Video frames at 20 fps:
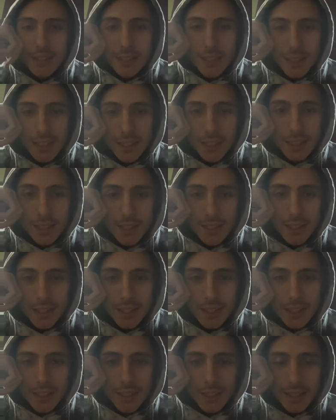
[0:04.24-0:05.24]

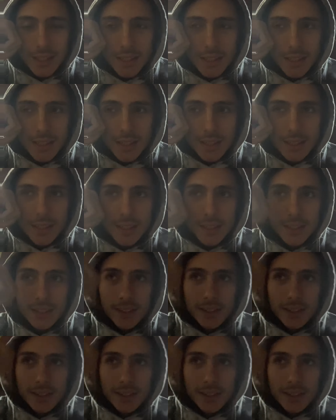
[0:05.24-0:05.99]
Nobody speaks.